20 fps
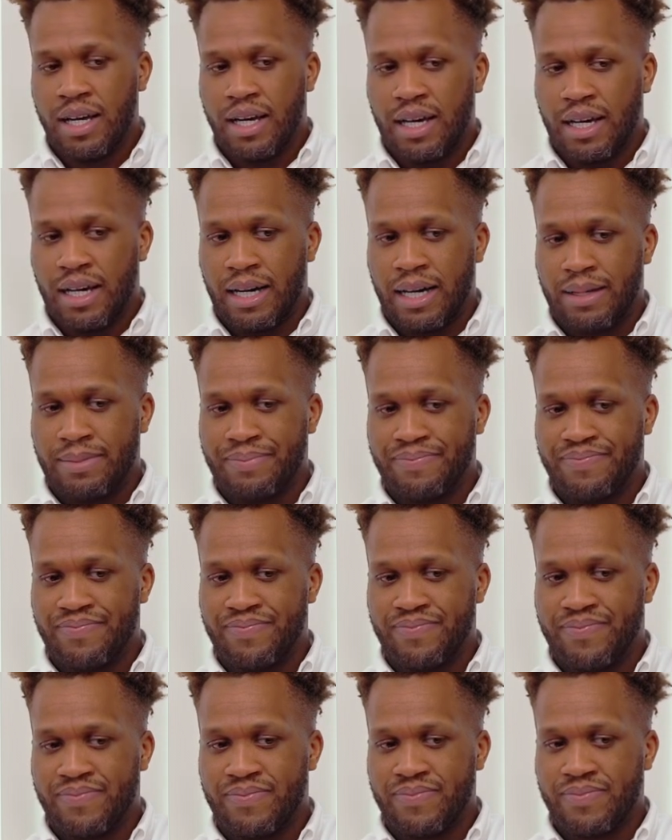
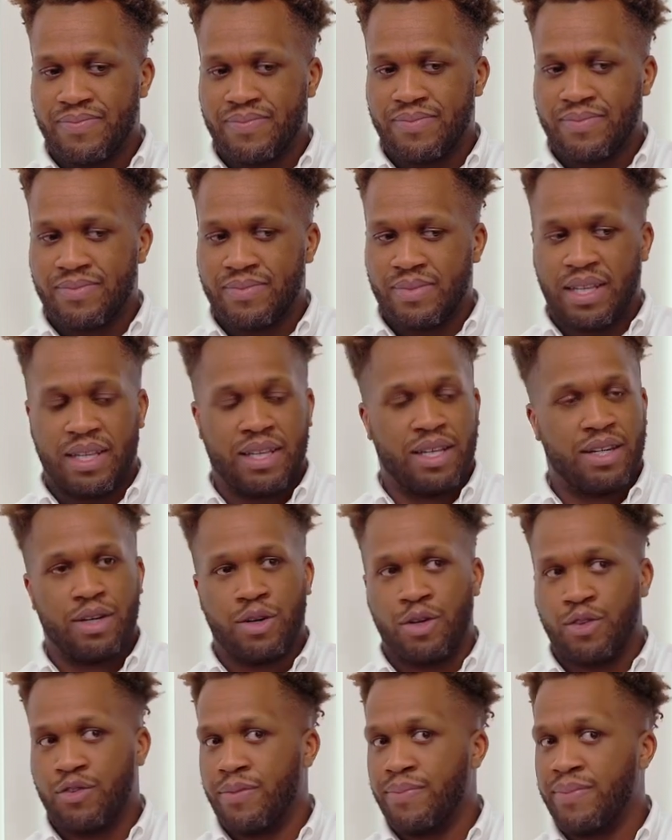There
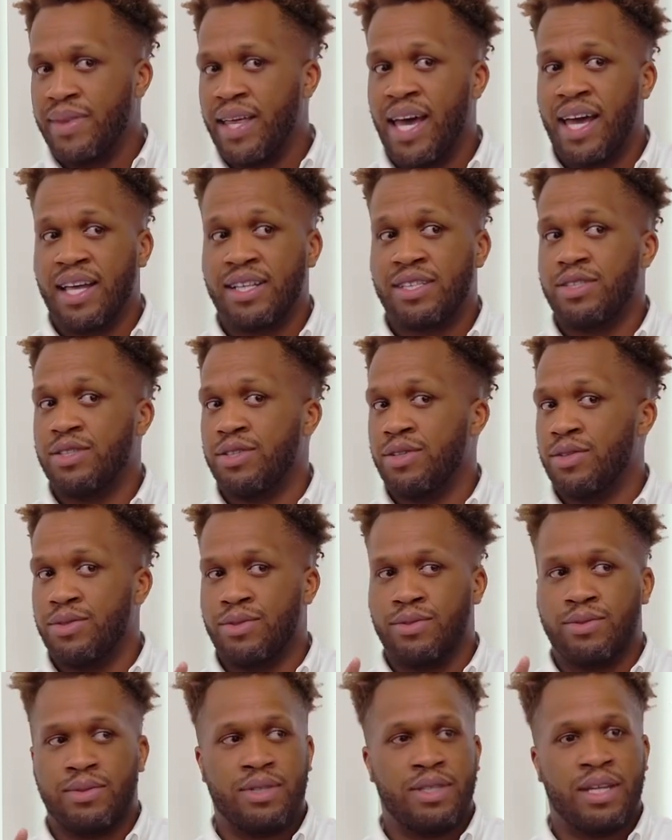goes from that
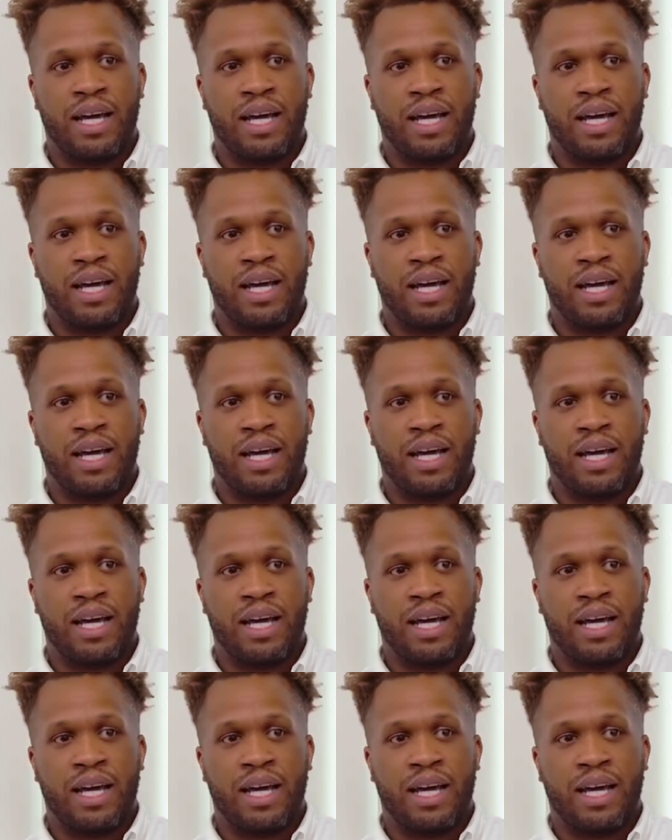to